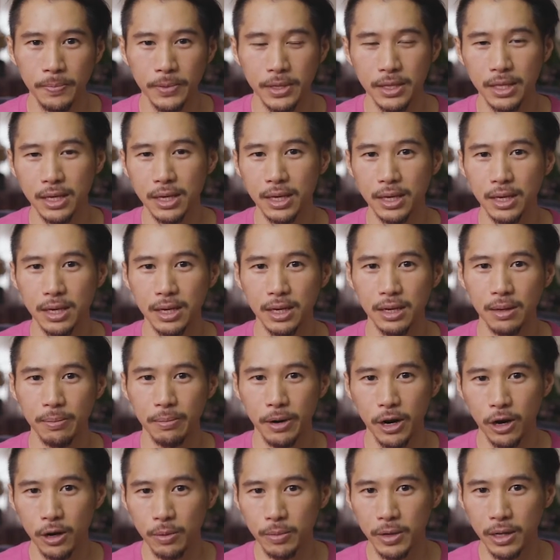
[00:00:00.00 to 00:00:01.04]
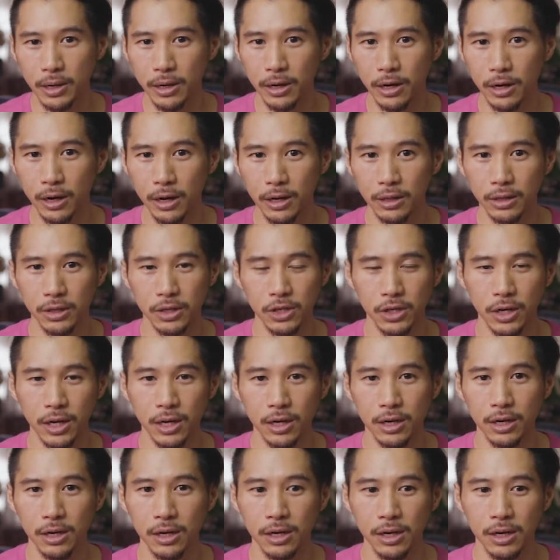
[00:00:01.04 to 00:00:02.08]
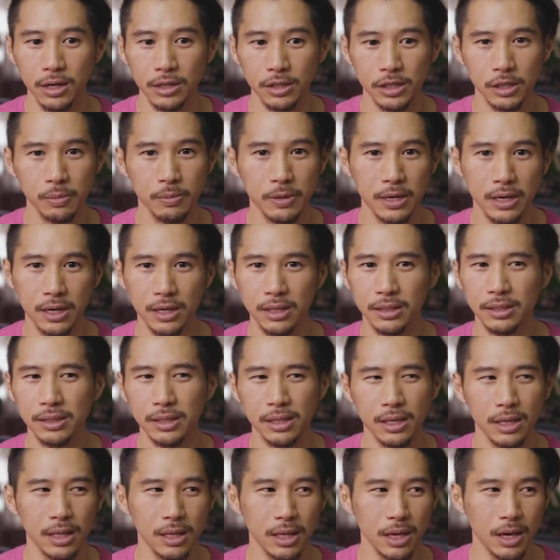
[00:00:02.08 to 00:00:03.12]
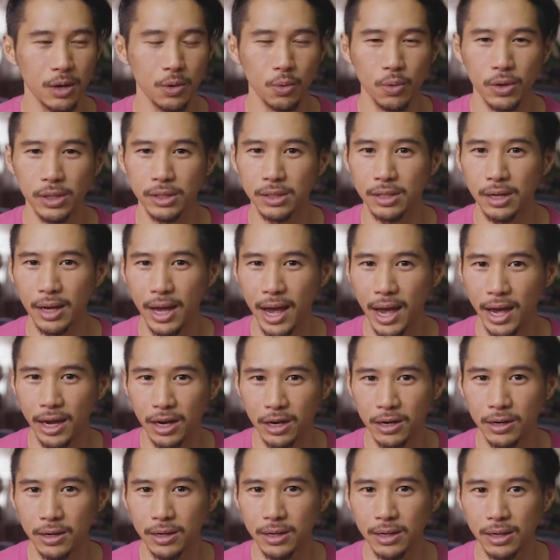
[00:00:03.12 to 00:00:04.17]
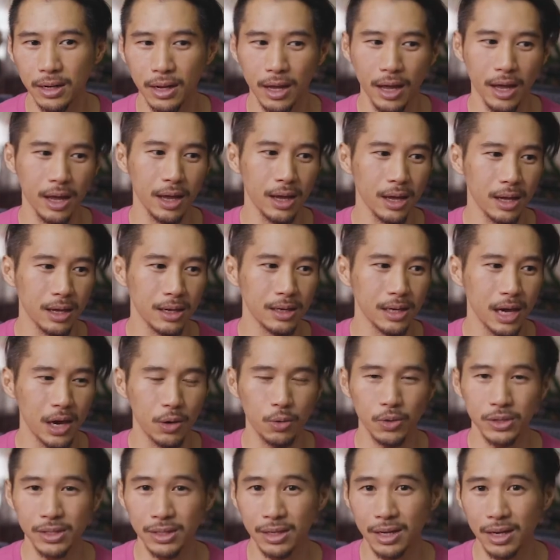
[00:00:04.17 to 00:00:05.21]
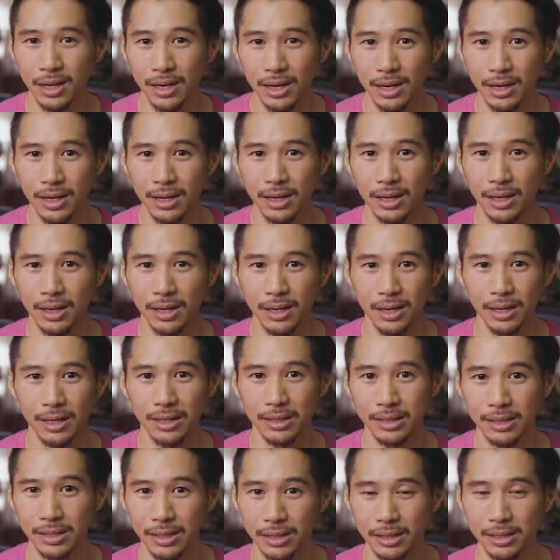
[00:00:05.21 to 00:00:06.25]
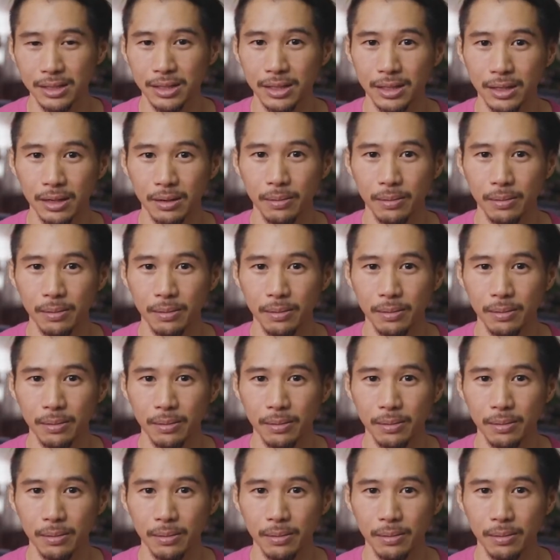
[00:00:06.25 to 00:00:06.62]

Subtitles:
the power meter on the trainer just because it wasn't accurate and I wasn't getting consistent